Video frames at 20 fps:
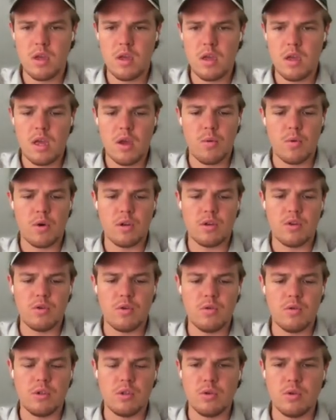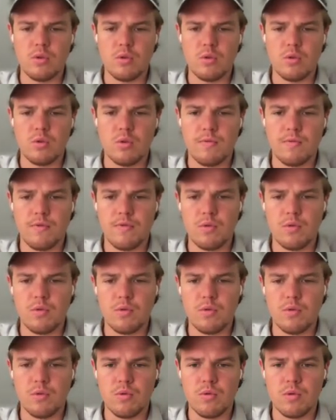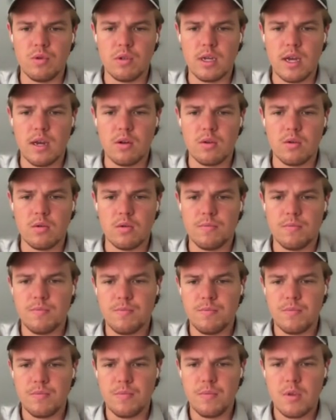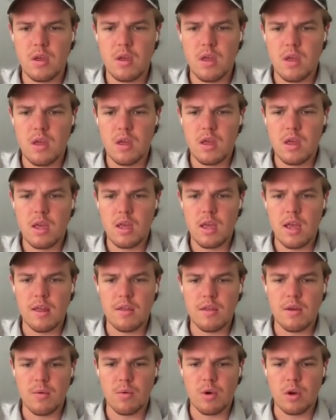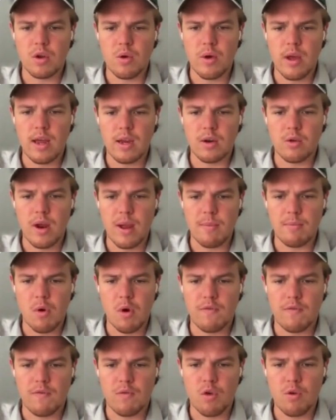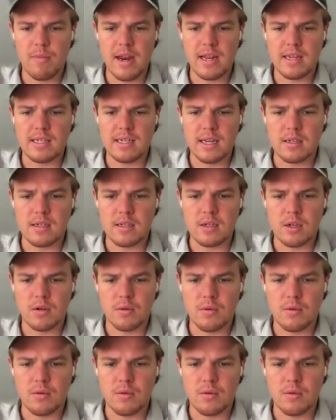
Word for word: We're going to do YouTube food title. And then we're going to go ahead and grab our formatted text here.